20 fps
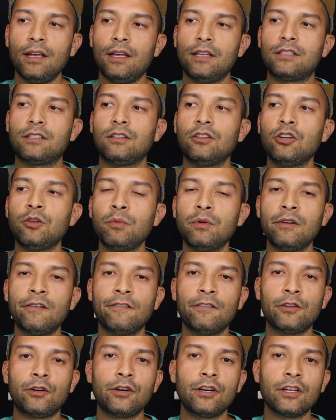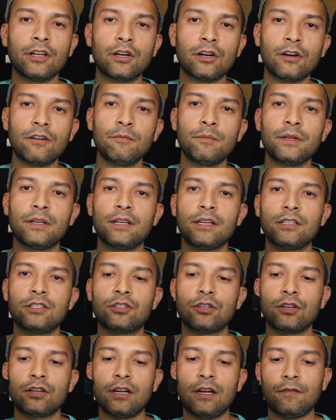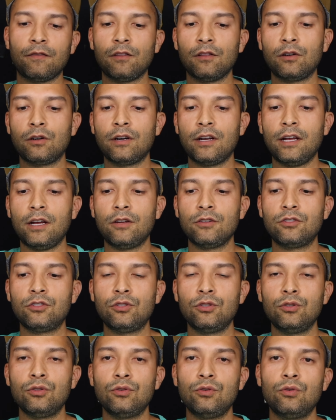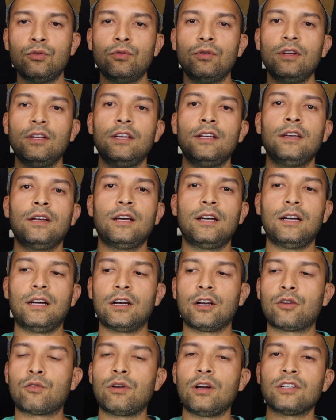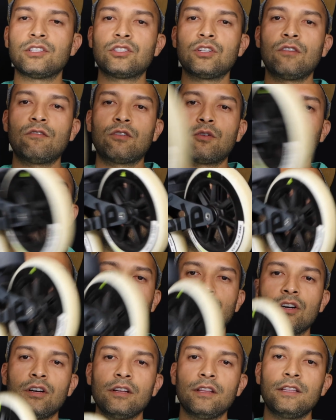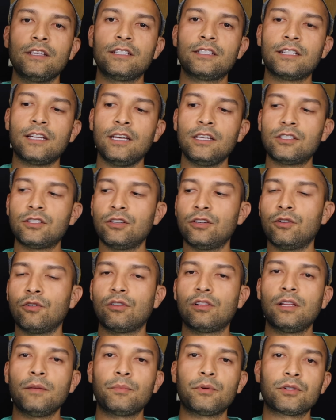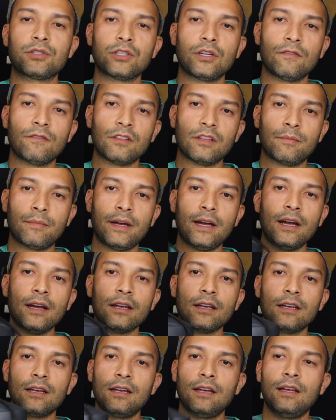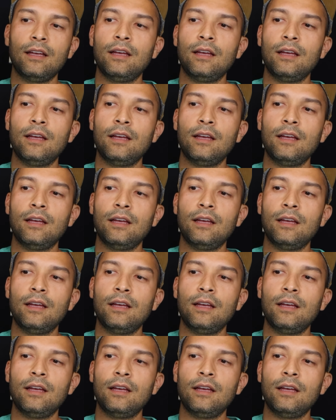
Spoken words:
it's a little bit of a learning curve because you're going to have to learn how to cross over when you turn in these skates so you don't clip yourself in the back.